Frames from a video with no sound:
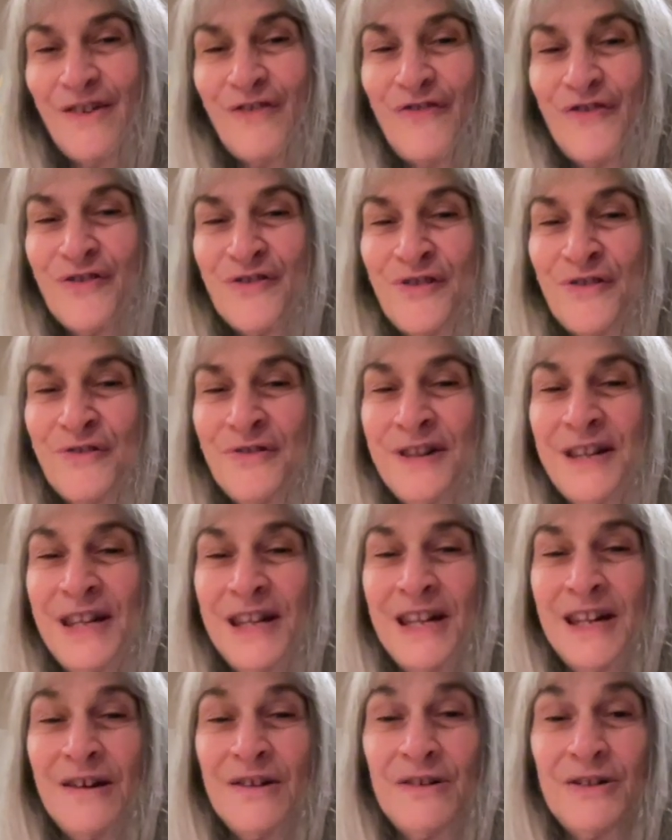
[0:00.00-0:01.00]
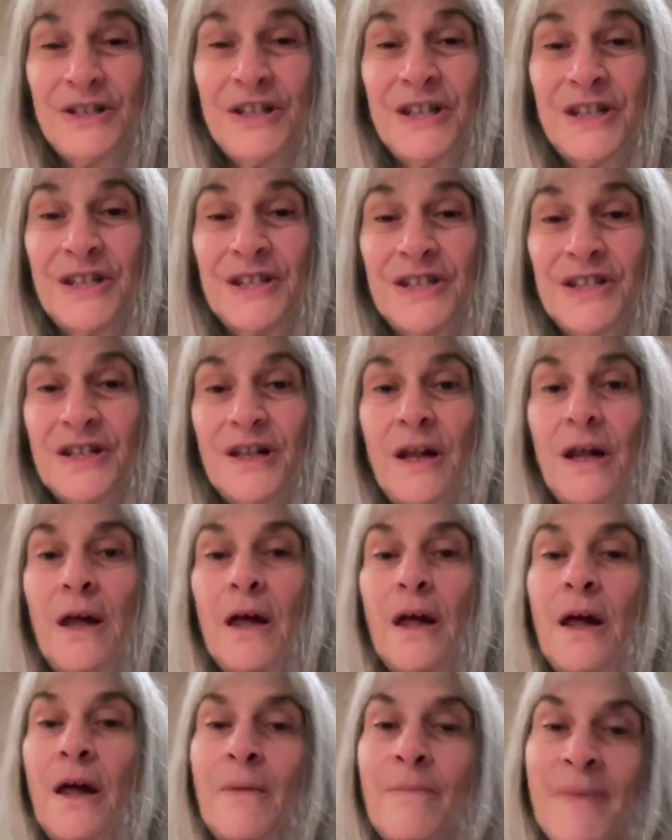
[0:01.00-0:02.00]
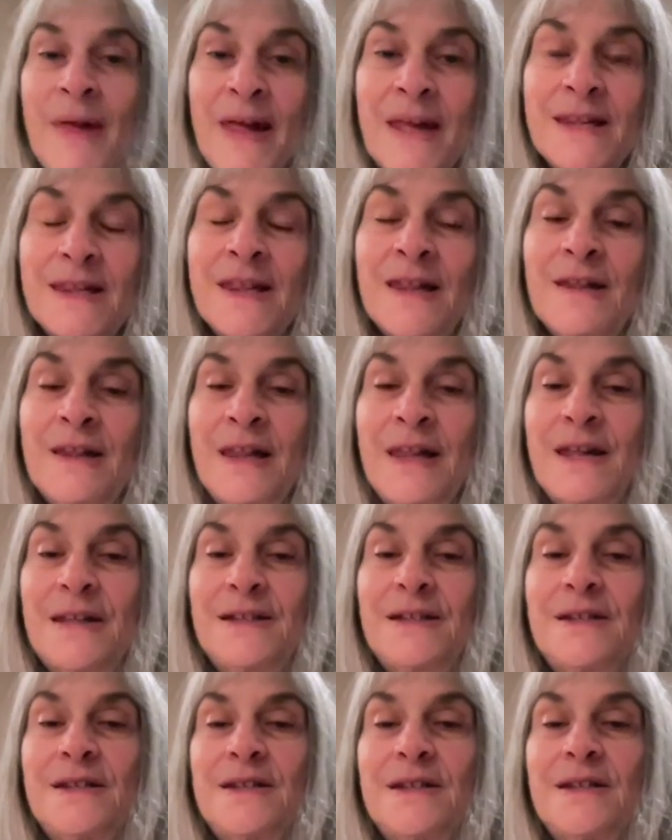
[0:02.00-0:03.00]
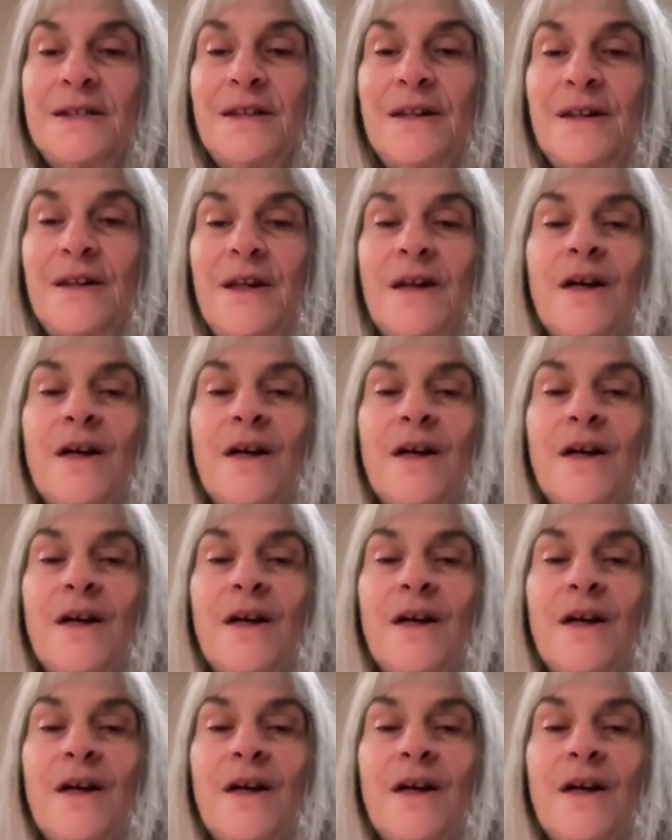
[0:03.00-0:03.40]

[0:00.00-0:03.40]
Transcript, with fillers: for thirty years is make the list